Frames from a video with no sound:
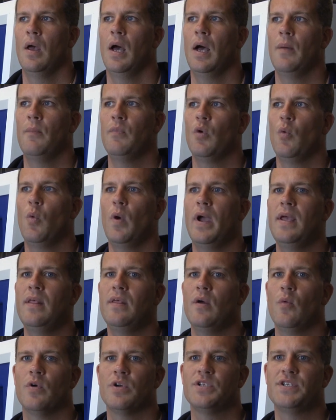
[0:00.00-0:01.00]
The way
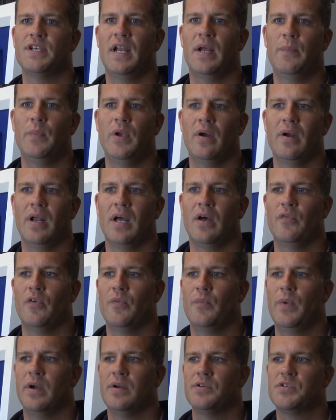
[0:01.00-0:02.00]
that we're set up here at
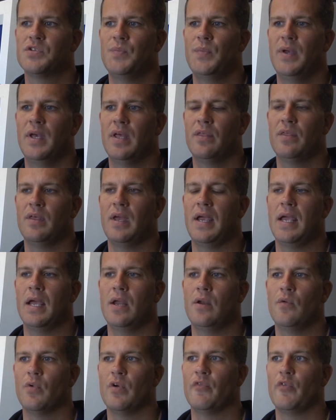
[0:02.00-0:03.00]
Alfred Merritt Smith
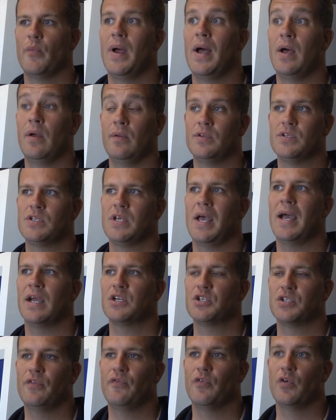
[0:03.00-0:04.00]
and River Mountains,
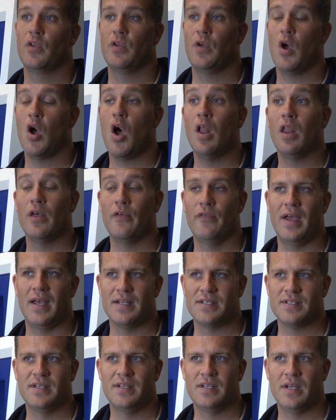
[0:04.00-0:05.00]
actually for all of
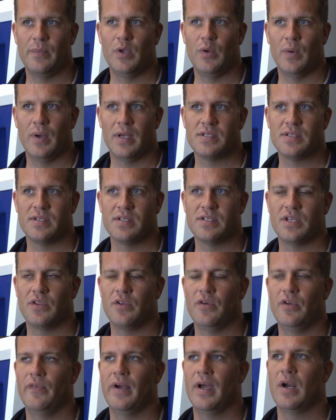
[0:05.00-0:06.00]
SNWS, the
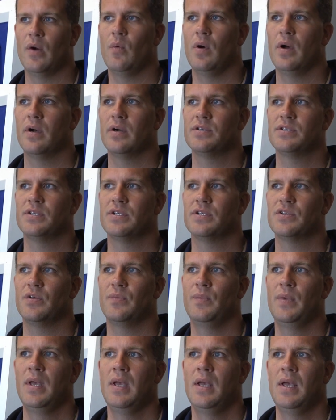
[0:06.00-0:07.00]
Southern Nevada Water
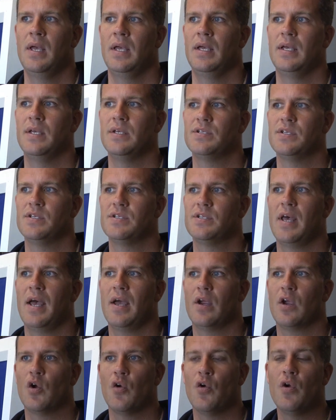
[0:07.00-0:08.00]
System, is
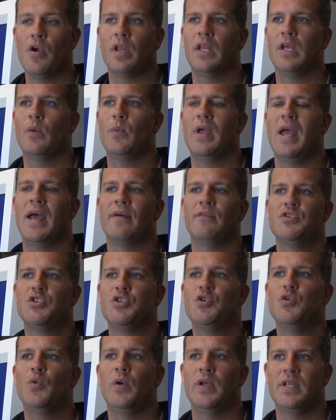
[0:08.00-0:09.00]
that currently we have
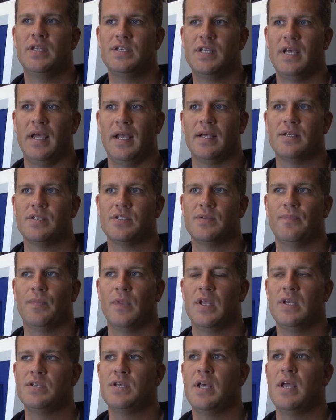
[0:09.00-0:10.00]
2 intakes.
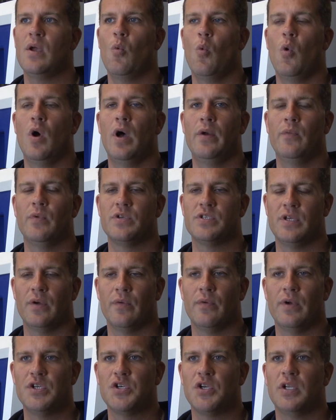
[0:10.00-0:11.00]
Intake 1 was the
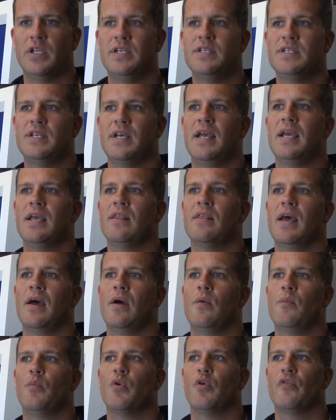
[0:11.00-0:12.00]
original intake
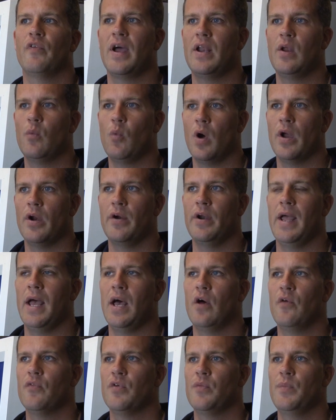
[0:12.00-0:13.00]
that provided water to
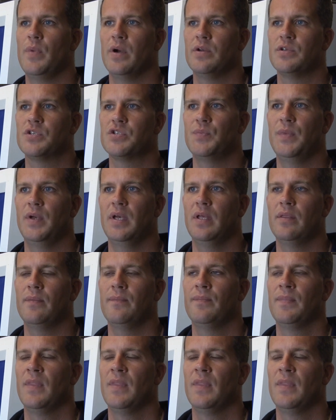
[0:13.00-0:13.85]
Alfred Merritt Smith.